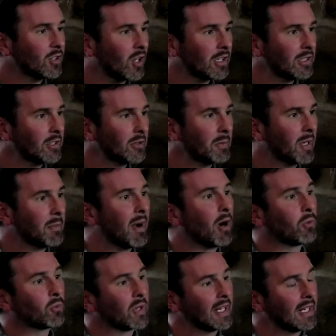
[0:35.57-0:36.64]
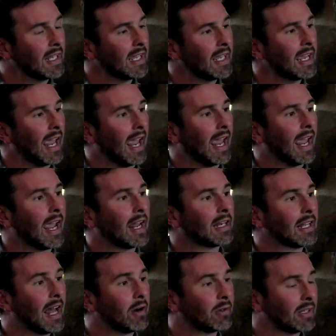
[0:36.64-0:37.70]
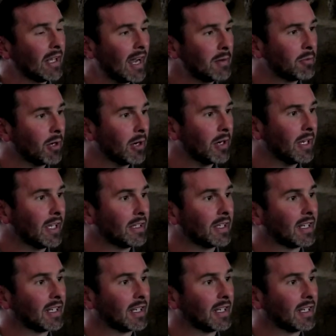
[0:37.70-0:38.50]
talk a little bit about reading and Loutit Library and the